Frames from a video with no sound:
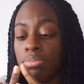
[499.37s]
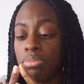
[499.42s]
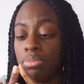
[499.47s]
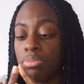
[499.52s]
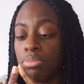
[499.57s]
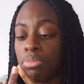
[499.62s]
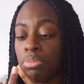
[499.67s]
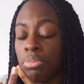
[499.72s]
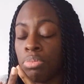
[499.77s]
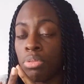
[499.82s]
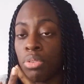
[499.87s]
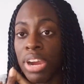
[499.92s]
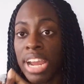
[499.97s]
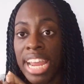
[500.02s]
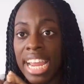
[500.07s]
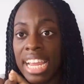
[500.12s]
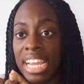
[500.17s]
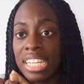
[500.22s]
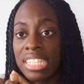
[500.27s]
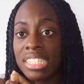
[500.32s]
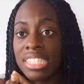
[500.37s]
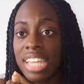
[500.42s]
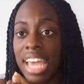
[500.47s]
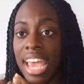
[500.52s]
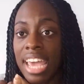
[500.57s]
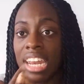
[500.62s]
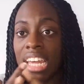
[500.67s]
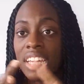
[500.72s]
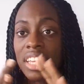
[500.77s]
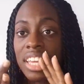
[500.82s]
braids,
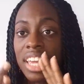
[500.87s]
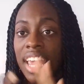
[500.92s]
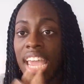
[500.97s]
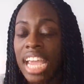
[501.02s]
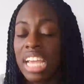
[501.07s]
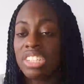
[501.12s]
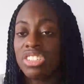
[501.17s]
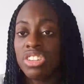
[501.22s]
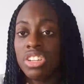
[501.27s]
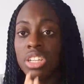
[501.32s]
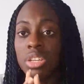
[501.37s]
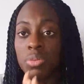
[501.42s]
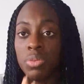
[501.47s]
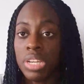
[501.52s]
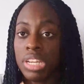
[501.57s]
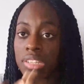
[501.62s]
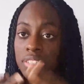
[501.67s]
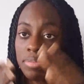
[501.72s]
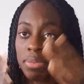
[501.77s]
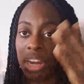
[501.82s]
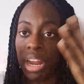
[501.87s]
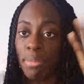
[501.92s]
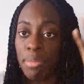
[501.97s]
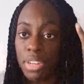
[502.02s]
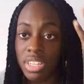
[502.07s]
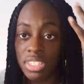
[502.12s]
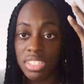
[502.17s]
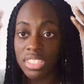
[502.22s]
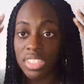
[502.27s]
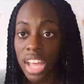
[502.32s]
and occasionally weaves, but I'm
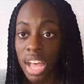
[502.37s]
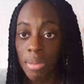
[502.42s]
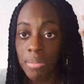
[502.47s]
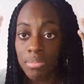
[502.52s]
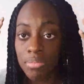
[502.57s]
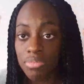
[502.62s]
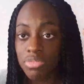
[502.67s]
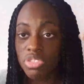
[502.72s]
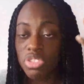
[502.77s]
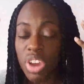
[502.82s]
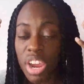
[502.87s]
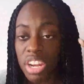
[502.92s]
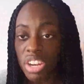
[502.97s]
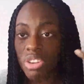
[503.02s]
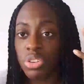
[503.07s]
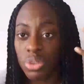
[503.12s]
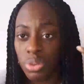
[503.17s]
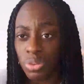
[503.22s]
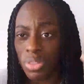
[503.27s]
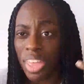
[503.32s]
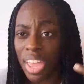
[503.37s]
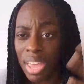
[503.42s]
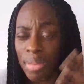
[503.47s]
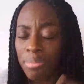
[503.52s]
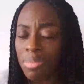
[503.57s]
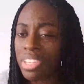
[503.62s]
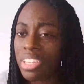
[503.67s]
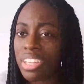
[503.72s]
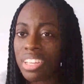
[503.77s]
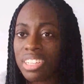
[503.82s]
gonna stop trying to do
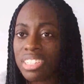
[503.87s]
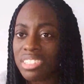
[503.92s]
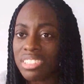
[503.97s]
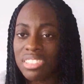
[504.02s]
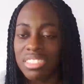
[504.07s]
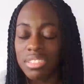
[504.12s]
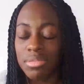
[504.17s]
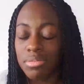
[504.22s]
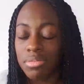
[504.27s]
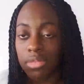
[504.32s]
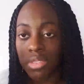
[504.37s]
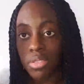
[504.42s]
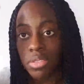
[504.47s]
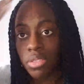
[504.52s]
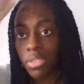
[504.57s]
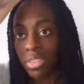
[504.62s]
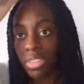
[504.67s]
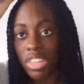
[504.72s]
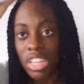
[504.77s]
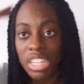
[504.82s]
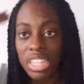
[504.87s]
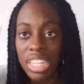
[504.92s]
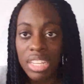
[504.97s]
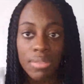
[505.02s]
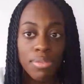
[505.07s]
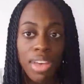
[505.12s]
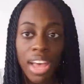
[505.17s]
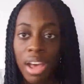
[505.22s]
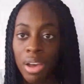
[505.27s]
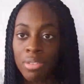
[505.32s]
that because the
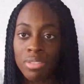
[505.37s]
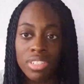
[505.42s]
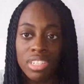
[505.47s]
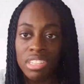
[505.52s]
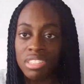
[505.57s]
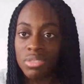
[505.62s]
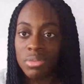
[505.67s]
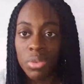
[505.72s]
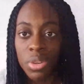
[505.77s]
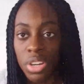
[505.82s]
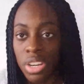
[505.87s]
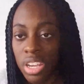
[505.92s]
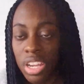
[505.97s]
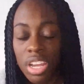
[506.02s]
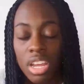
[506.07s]
leave out doesn't work.